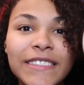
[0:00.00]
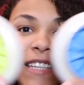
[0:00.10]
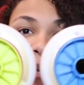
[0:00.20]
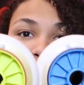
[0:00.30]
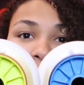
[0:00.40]

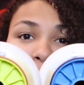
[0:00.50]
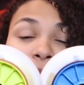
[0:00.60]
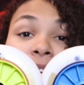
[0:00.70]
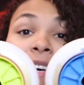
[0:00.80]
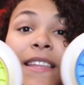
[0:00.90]
Same
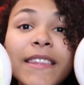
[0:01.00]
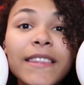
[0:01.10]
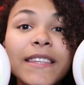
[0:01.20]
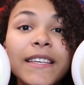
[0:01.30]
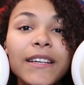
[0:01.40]
hub,
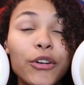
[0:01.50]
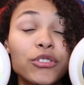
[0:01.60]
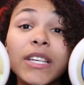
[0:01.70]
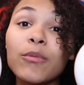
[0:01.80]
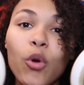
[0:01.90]
the or
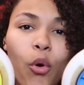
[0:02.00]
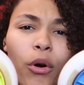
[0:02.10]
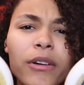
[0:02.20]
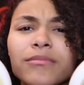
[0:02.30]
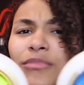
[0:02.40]
same
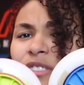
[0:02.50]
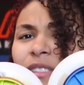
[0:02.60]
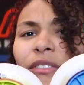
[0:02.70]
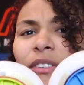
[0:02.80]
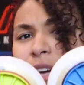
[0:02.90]
core,
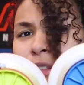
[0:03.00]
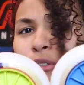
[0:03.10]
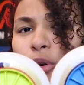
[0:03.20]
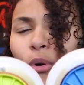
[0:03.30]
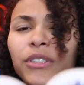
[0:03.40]
just different
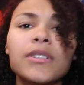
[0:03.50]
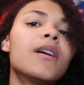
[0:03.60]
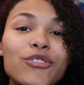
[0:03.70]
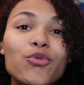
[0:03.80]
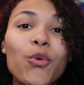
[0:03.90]
color cores.
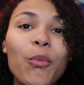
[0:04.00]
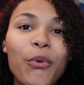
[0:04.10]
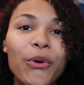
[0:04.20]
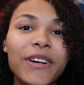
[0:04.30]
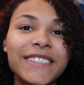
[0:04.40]
dual
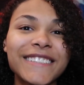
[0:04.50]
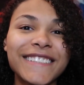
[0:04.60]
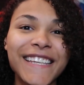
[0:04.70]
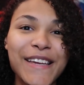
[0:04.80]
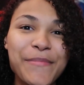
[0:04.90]
port is
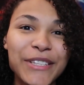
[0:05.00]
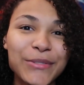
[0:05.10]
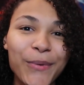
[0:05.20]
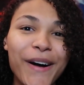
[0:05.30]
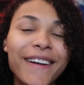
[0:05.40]
the same
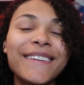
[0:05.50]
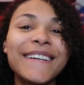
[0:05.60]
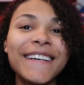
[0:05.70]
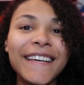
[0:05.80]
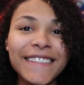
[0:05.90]
as well.
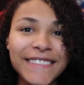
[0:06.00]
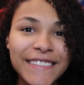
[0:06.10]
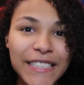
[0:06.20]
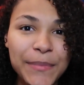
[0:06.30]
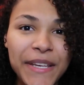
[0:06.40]

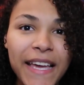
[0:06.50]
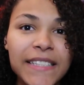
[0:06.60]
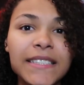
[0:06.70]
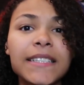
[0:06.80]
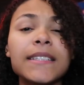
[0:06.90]

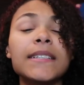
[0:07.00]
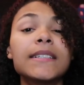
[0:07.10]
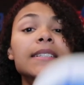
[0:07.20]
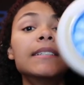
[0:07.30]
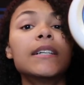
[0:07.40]
DP18
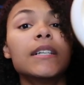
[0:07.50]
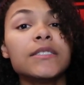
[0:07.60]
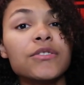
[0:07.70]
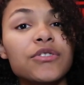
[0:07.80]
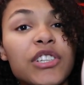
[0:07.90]

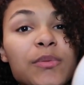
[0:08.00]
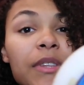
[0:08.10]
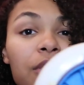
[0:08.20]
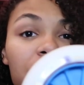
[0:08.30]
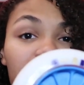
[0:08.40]
just
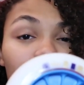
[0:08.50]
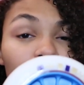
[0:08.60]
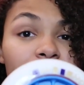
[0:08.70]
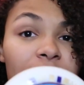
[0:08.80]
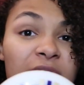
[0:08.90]
with the
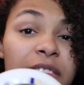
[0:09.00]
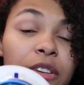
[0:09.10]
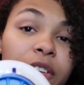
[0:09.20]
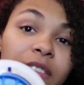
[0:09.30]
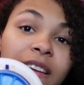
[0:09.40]
Q7.5,
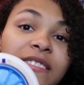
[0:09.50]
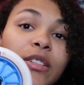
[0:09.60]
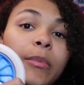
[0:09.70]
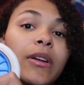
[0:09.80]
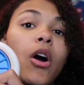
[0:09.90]
the urethane is
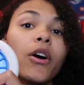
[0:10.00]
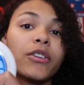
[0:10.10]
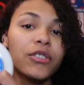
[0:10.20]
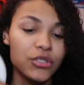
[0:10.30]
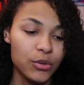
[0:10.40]
a little bit
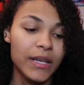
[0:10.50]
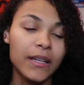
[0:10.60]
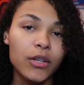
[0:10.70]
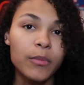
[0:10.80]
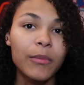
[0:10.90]
harder, so you
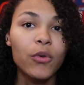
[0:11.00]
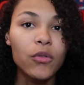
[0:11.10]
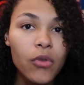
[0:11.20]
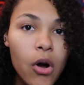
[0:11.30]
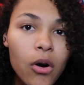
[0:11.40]
get a little bit
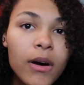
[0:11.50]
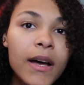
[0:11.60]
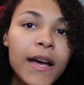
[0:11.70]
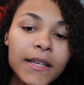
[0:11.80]
more roll.